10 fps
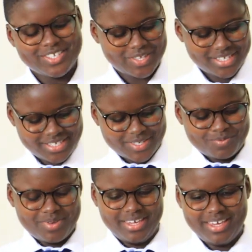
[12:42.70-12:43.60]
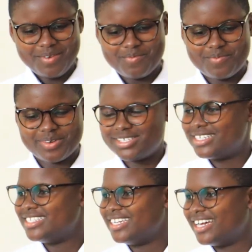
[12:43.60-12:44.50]
So this is me
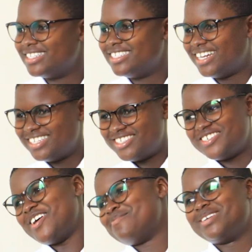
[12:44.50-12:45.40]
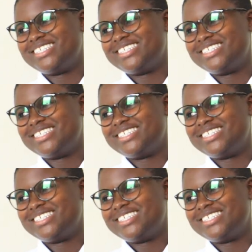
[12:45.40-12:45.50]
presenting at church. You know I'm